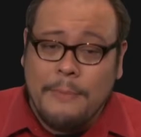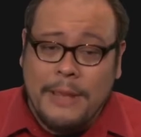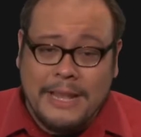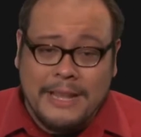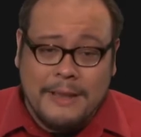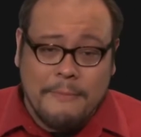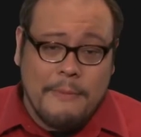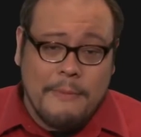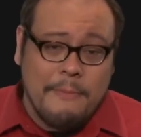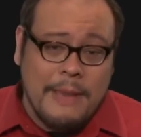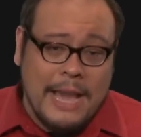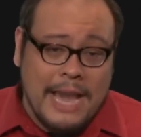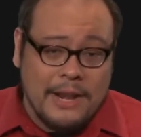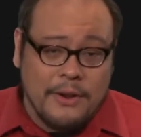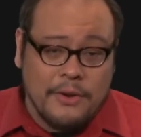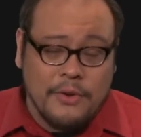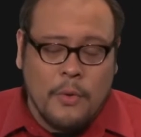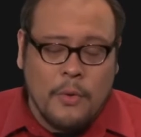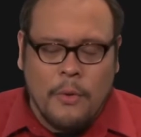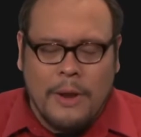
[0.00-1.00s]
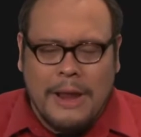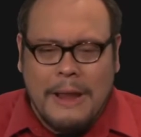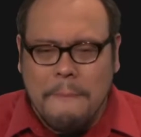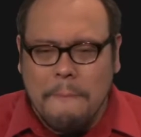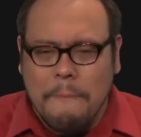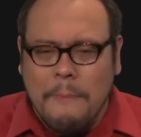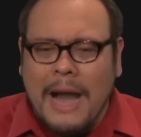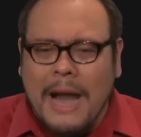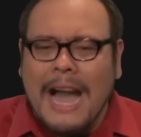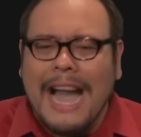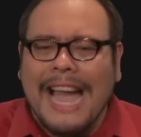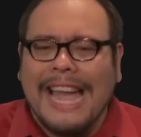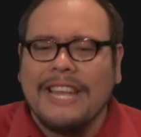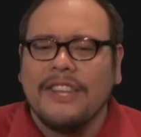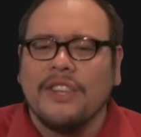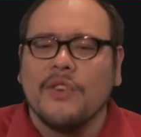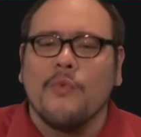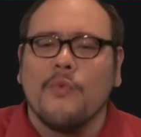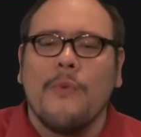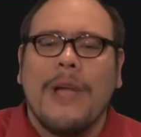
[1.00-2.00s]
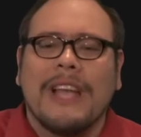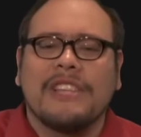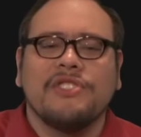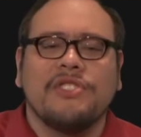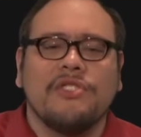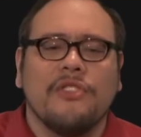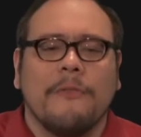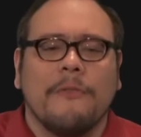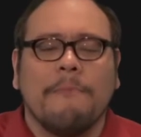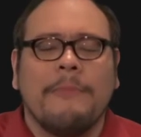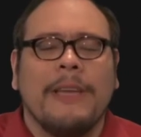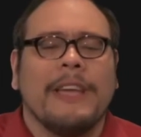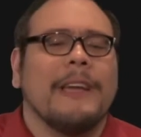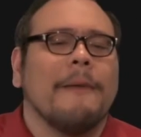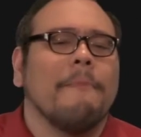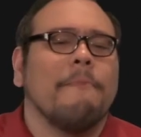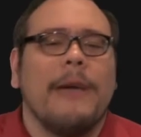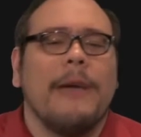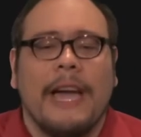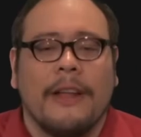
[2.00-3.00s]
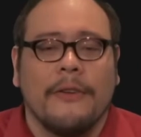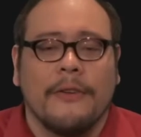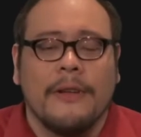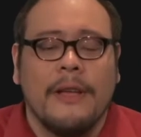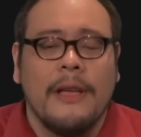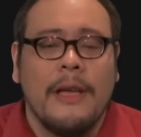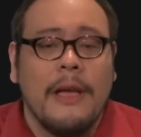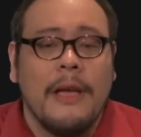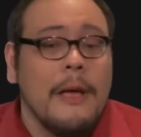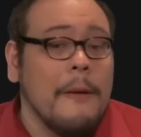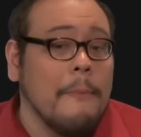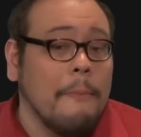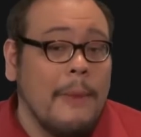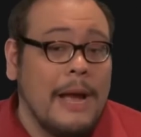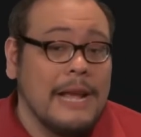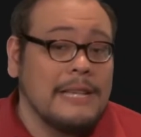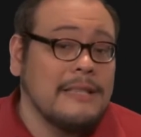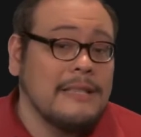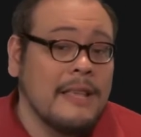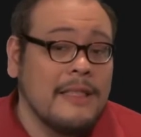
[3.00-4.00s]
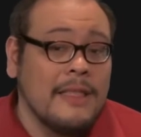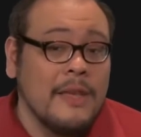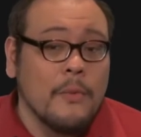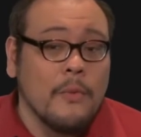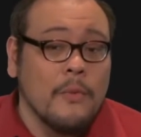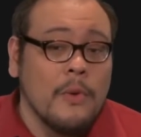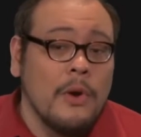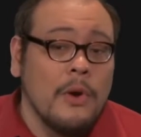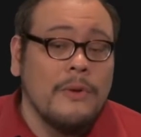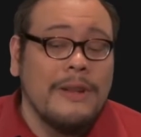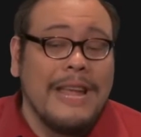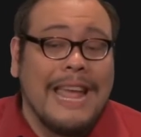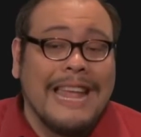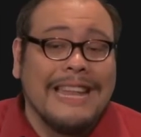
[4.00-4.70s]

pickup pattern or a bi-directional pickup pattern. Mics like the Rode